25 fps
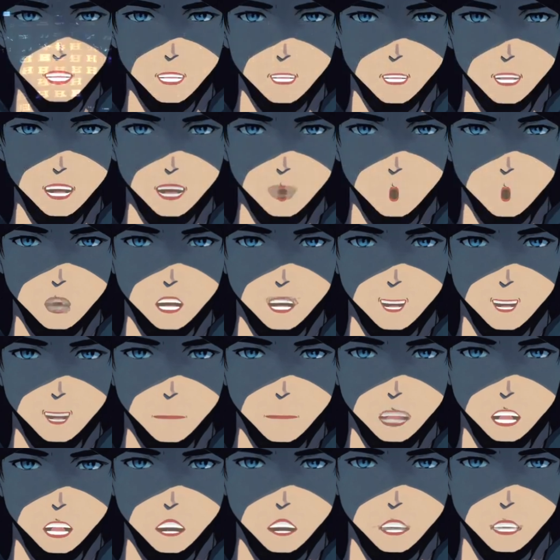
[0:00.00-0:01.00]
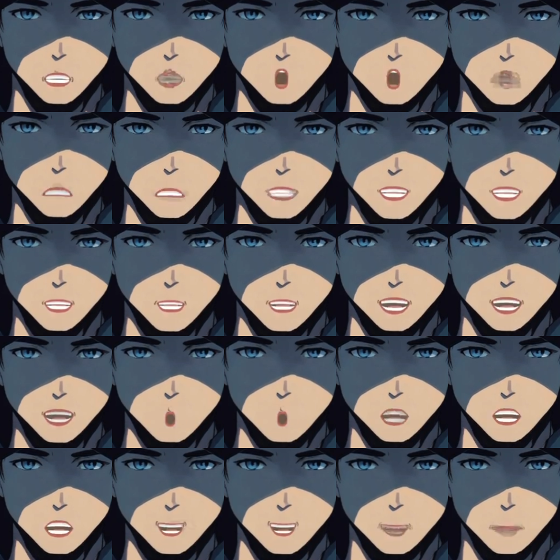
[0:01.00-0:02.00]
thing is, it's actually
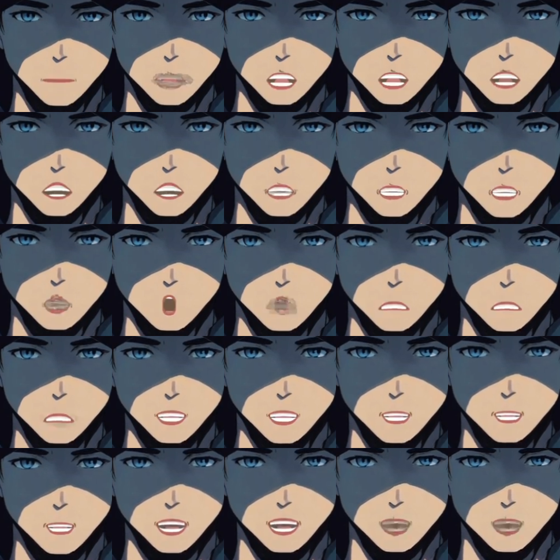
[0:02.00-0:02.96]
super easy to do this.